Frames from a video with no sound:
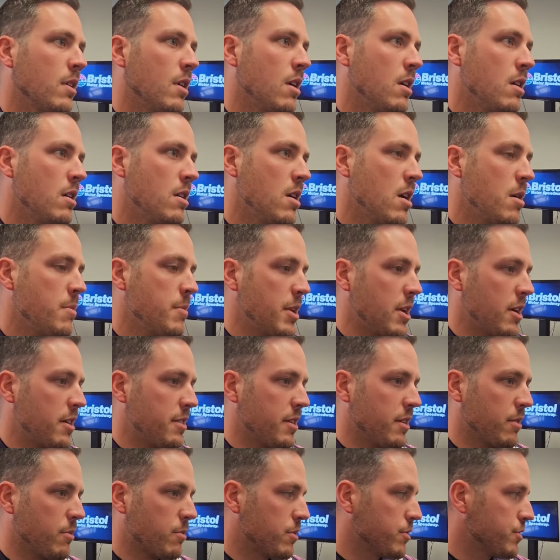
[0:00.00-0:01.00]
I
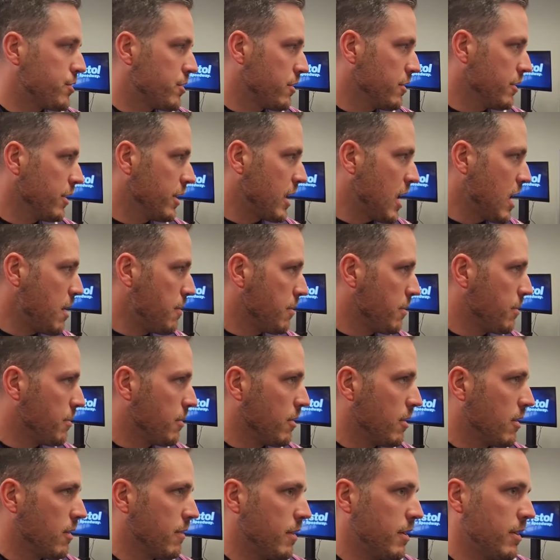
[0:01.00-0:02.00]
think we're certainly
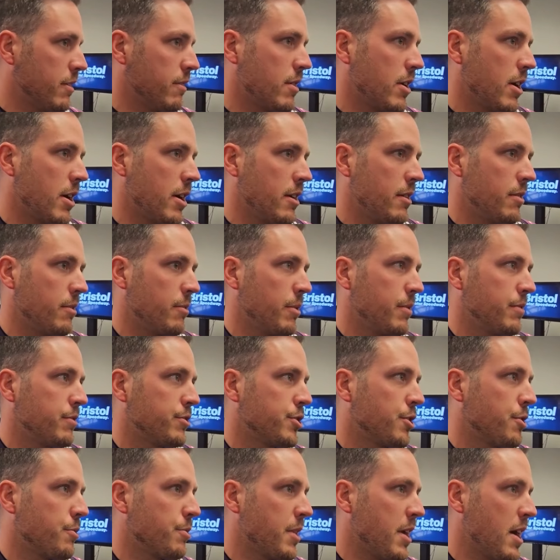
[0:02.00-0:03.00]
capable of it, right? We've
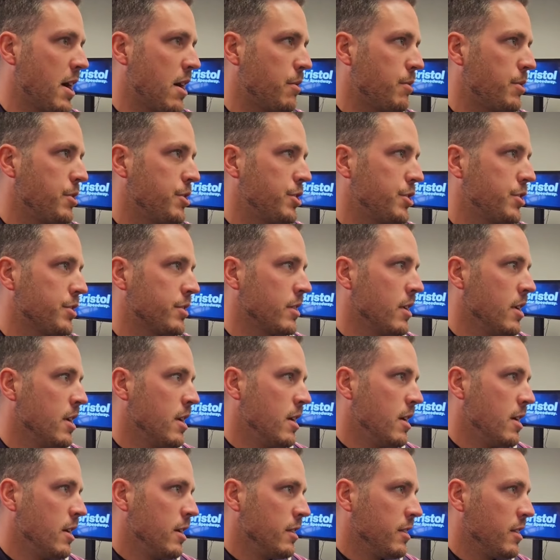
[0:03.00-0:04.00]
shown that. We just
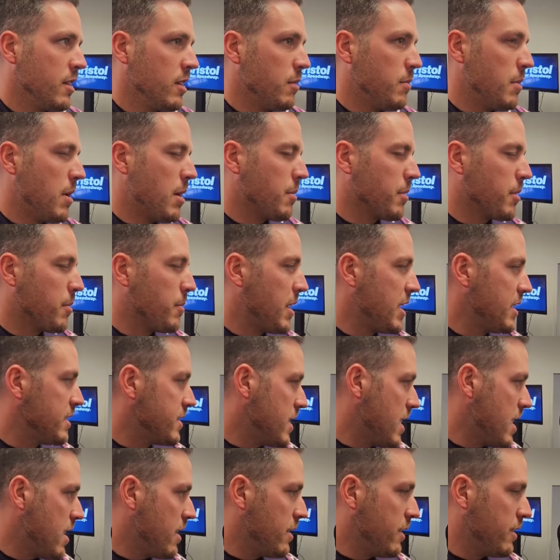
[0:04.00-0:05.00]
need to be able to
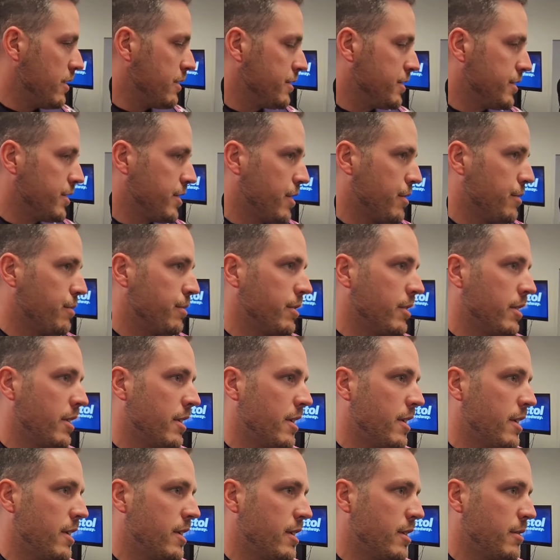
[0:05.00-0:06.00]
maintain it. So,
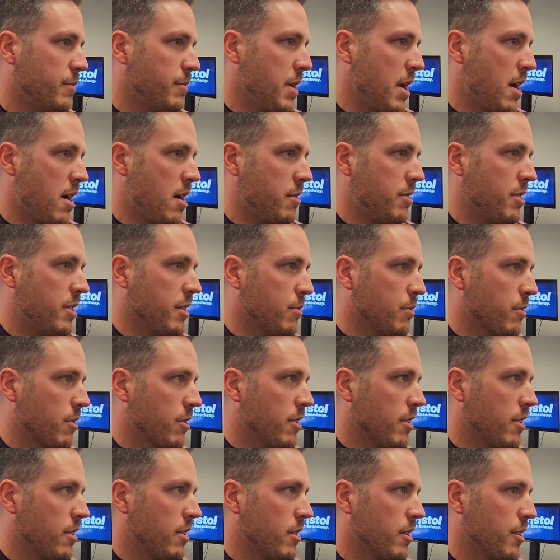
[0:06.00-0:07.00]
I think we're
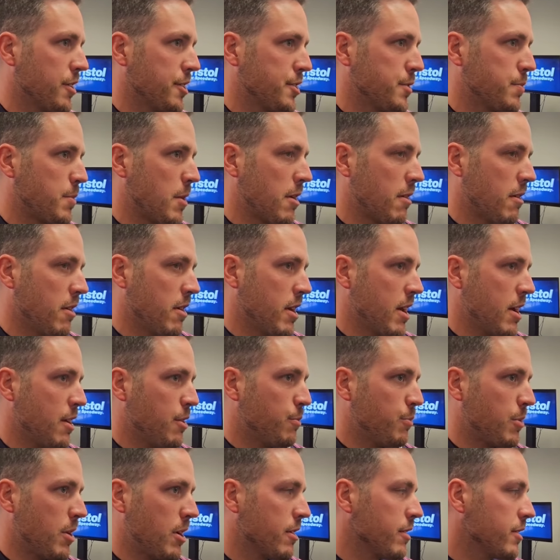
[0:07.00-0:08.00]
in a good spot right
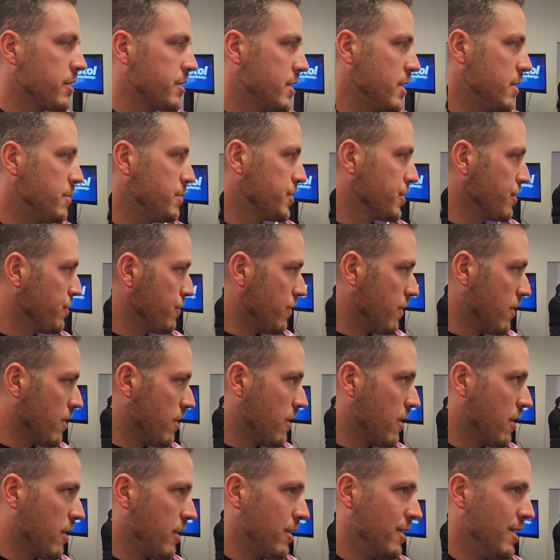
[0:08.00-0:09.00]
now. Proud of the team so
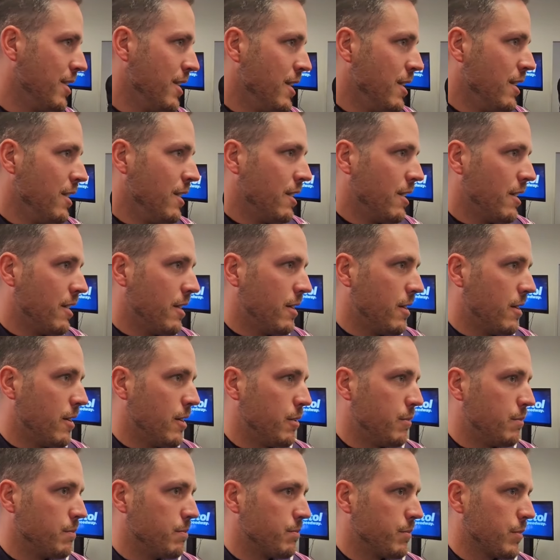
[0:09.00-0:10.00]
far. And,
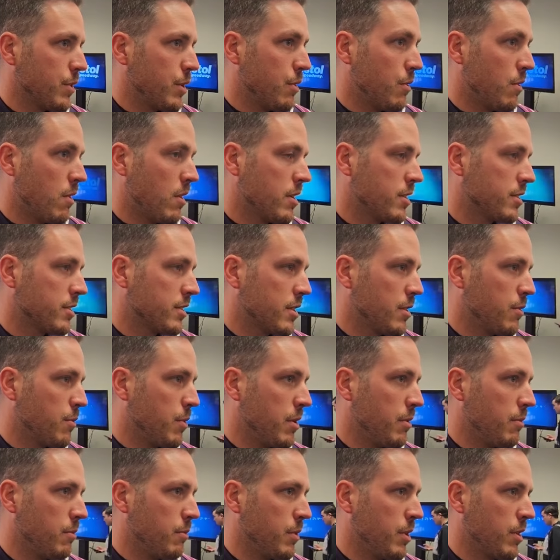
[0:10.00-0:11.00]
honestly,
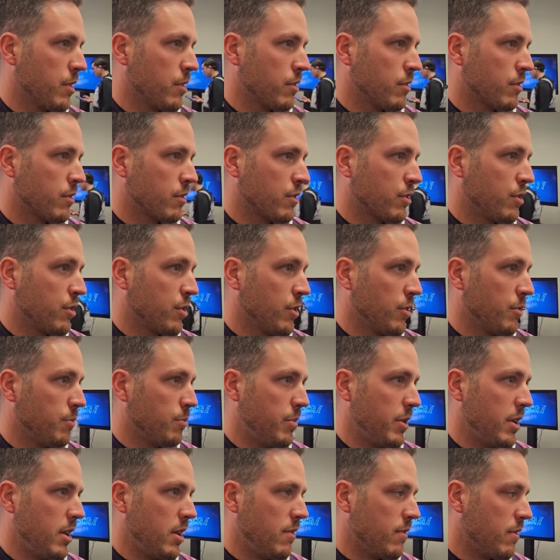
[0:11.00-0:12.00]
we
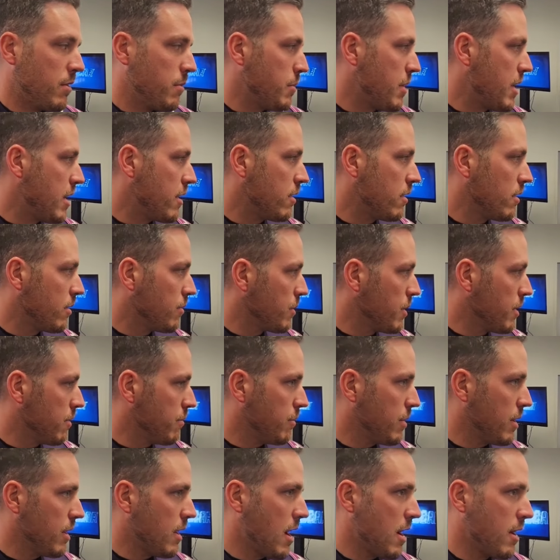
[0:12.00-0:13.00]
could be even better.
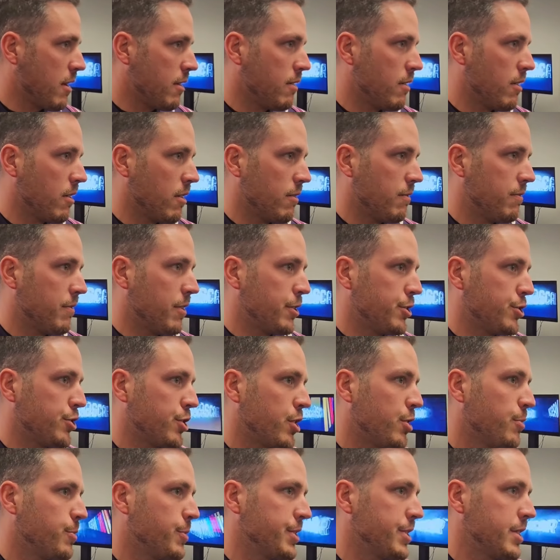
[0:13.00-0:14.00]
We had our fair
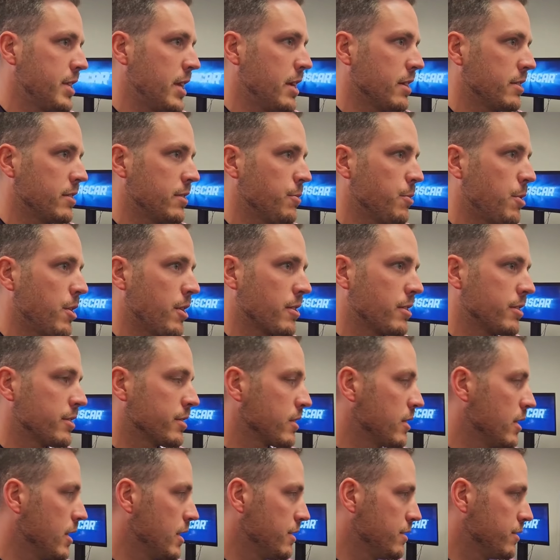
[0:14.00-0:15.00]
share of mistakes in
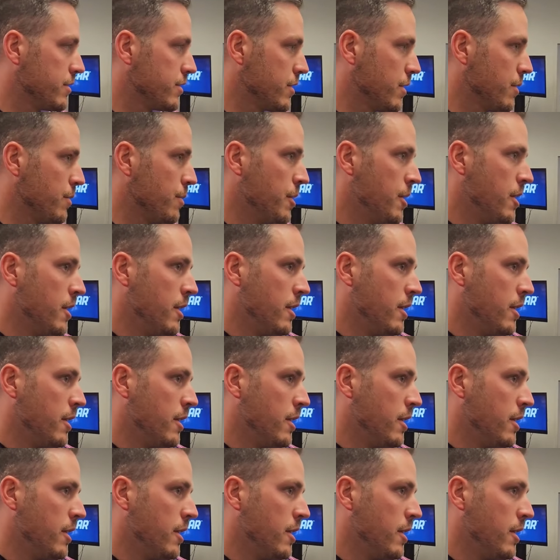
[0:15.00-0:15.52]
Watkins Glen. So,